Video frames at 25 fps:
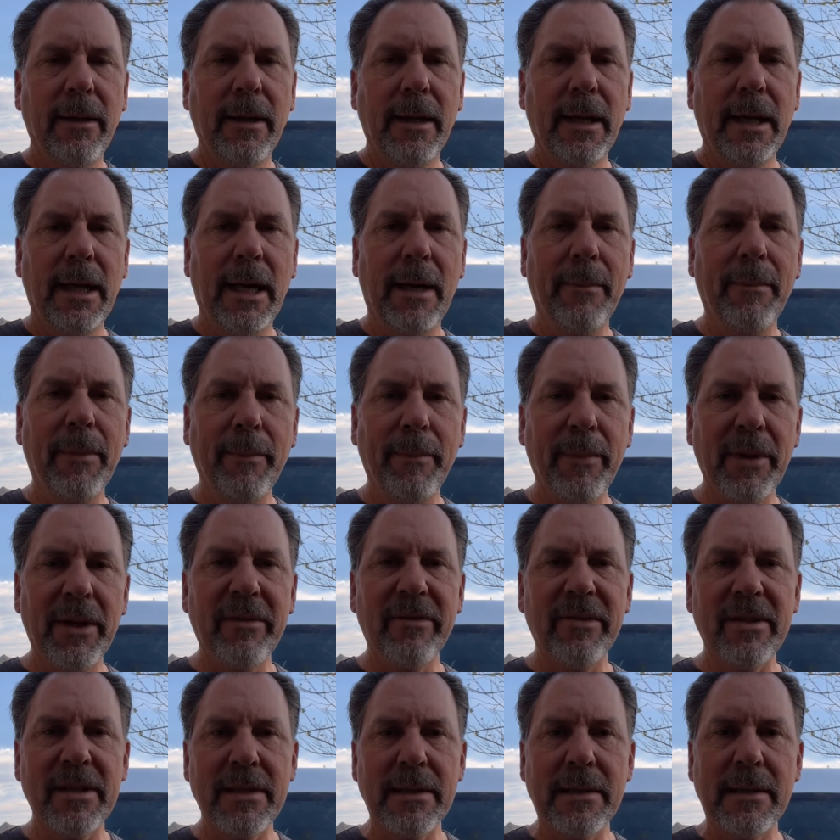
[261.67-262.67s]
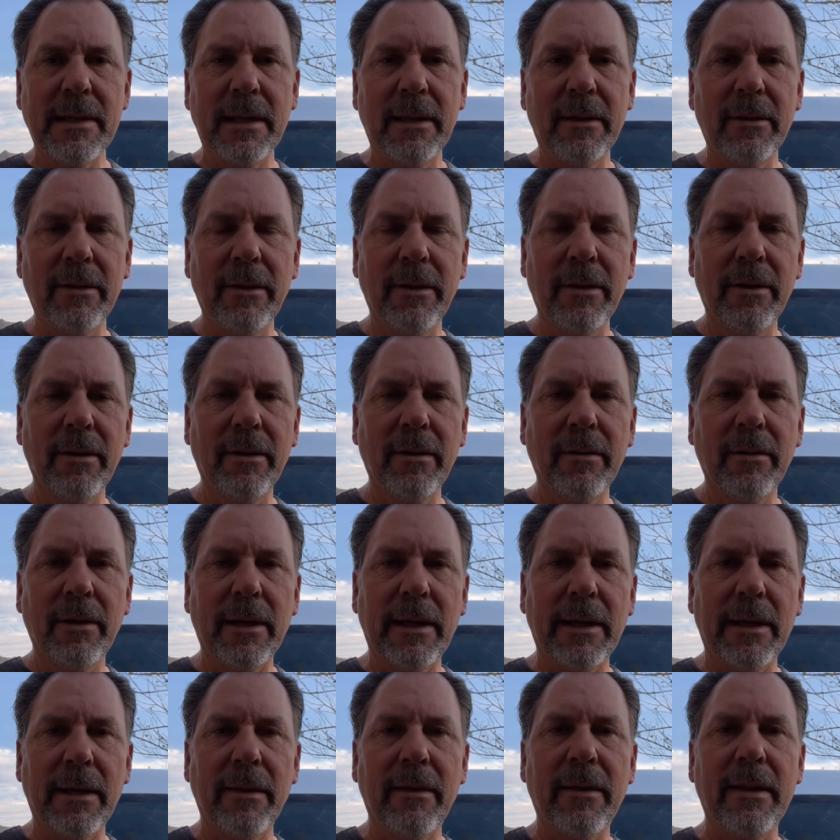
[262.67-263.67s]
I'm a bit of a stickler.
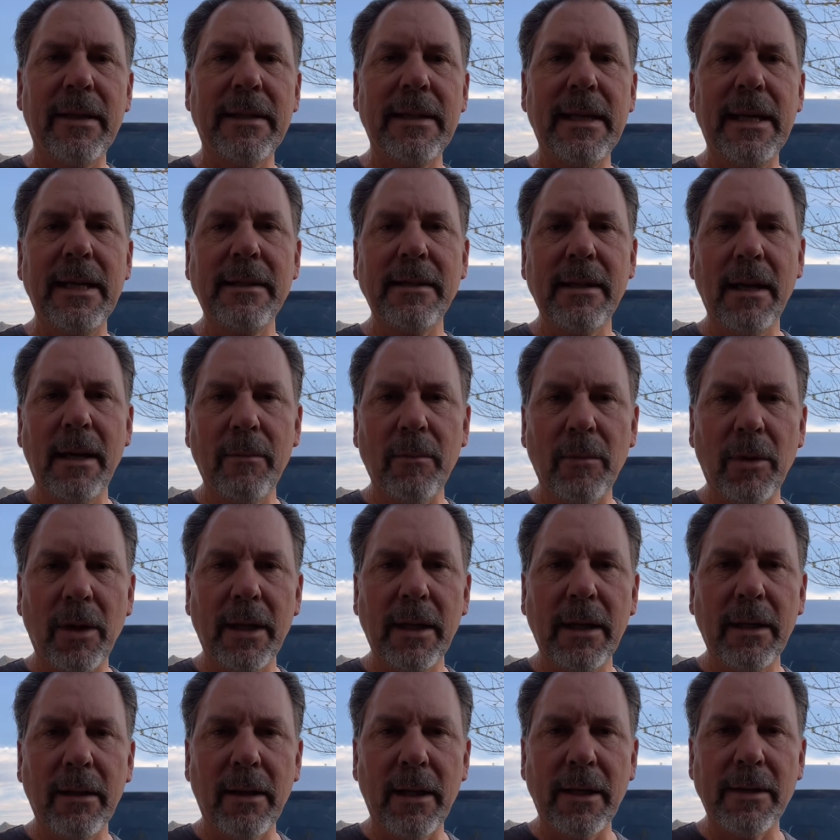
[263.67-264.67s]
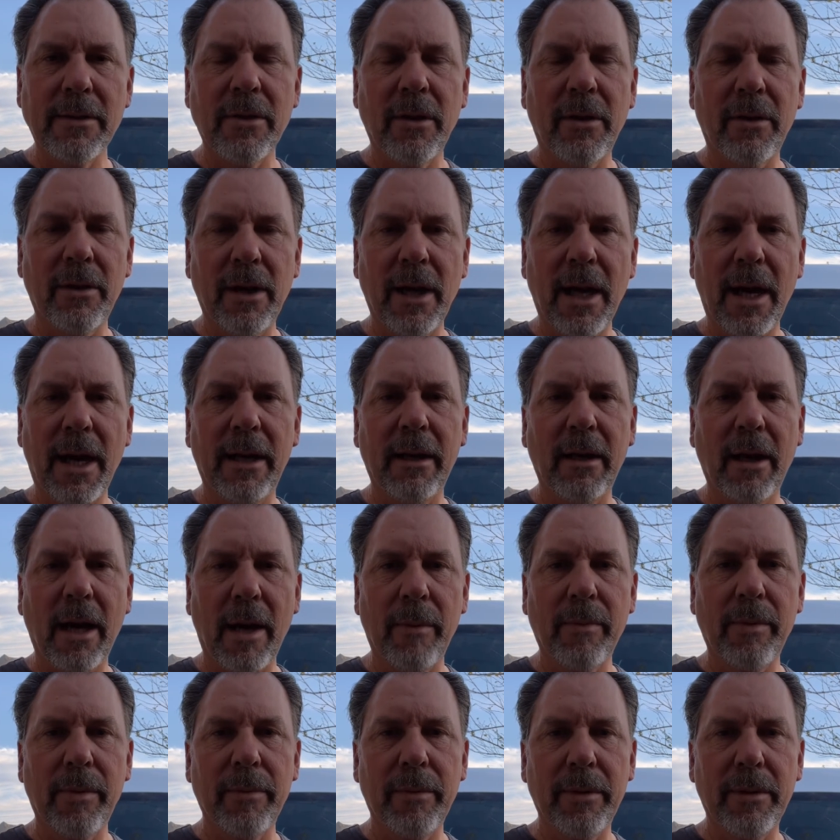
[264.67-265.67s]
The daytime running lights are not
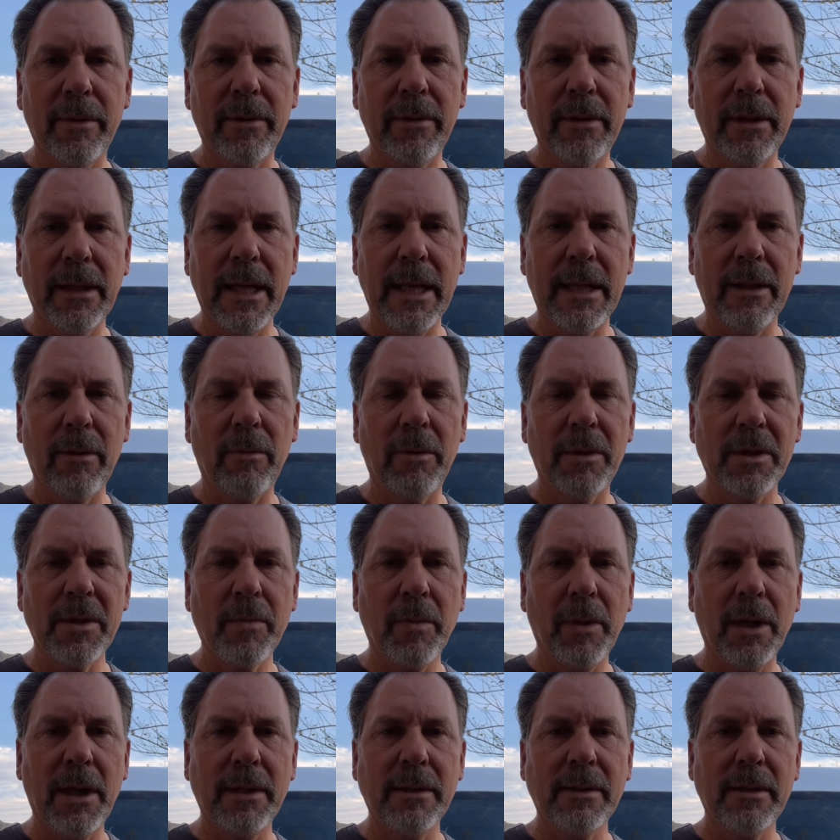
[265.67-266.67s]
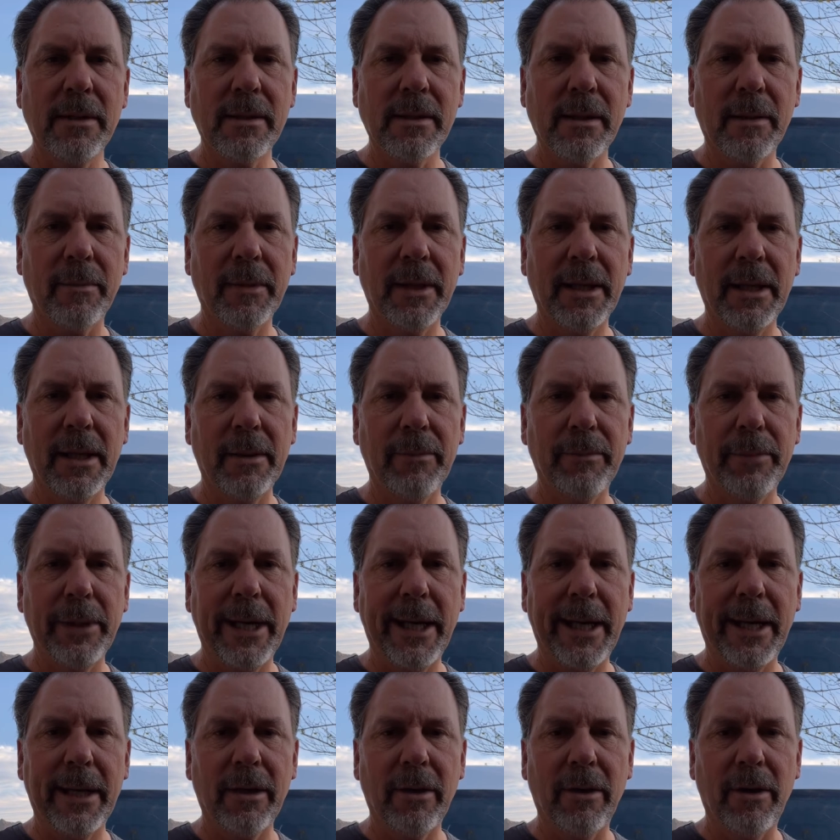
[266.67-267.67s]
operable, and the responses I'm getting
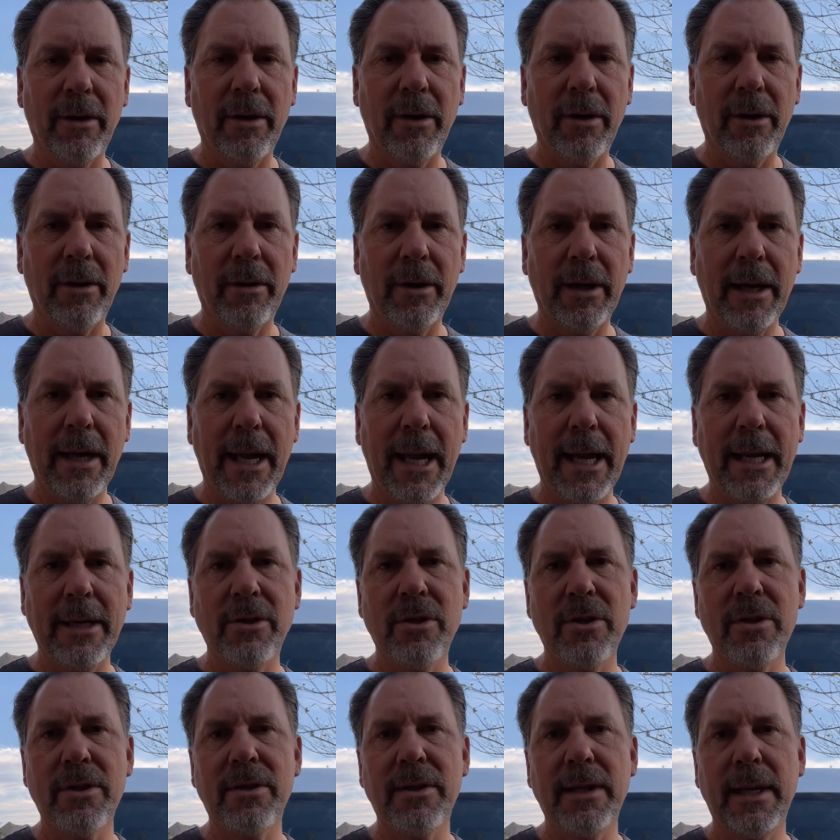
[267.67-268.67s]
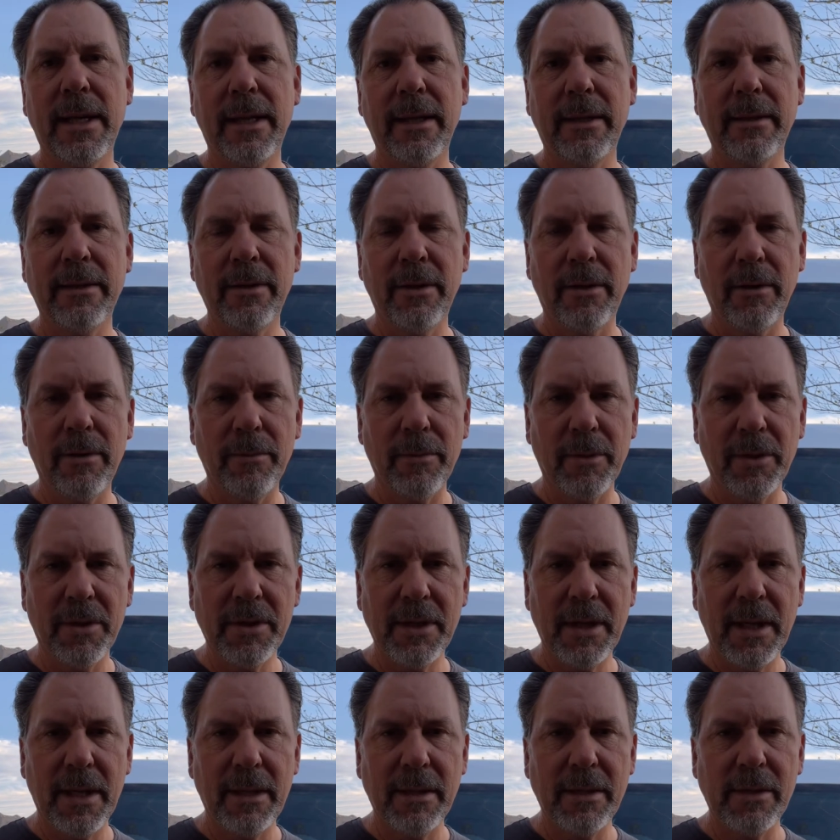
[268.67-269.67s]
back are, hey, just take it to your
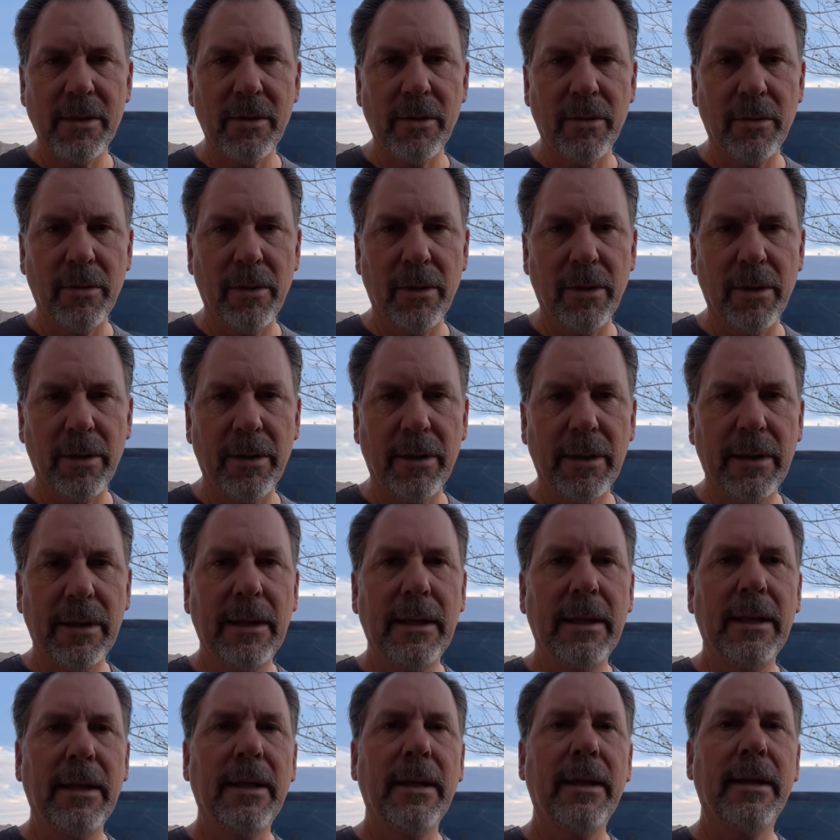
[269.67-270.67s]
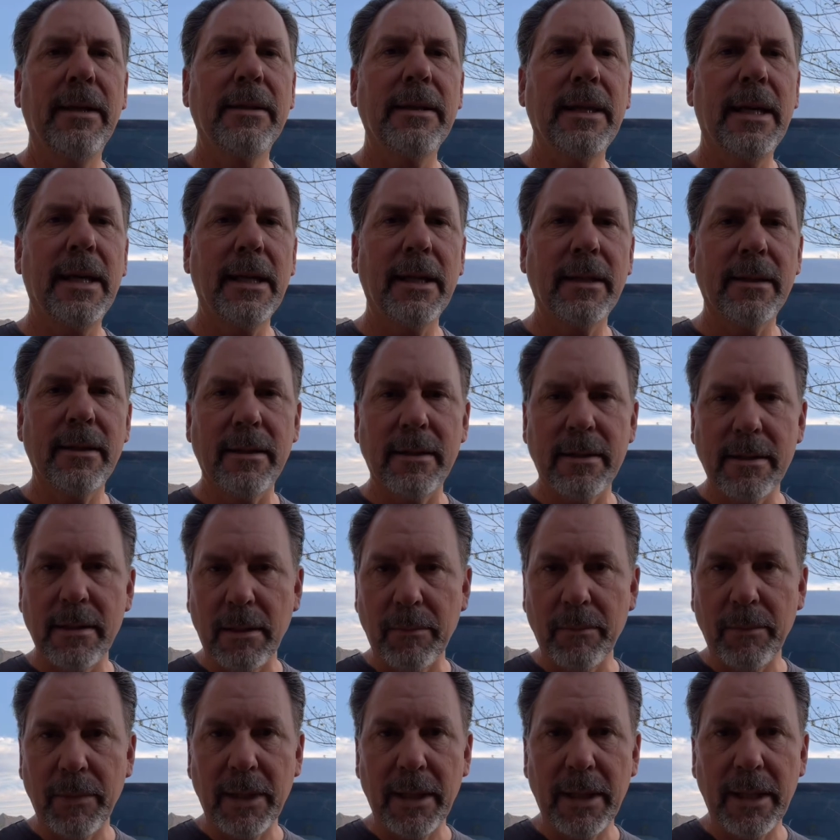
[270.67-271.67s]
Mercedes store, take it to
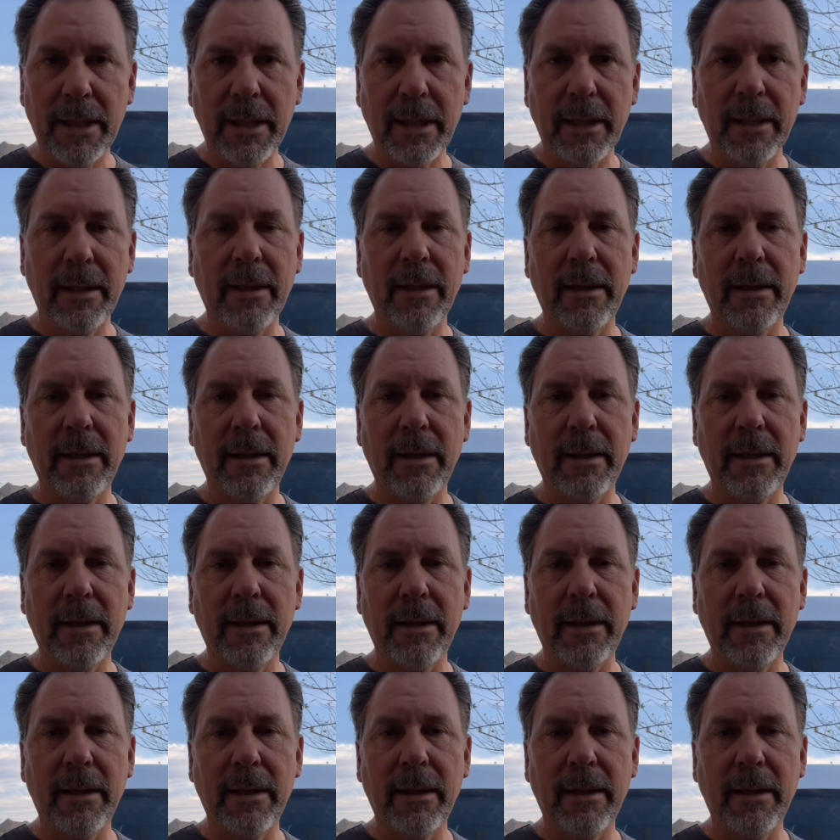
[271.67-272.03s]
somebody,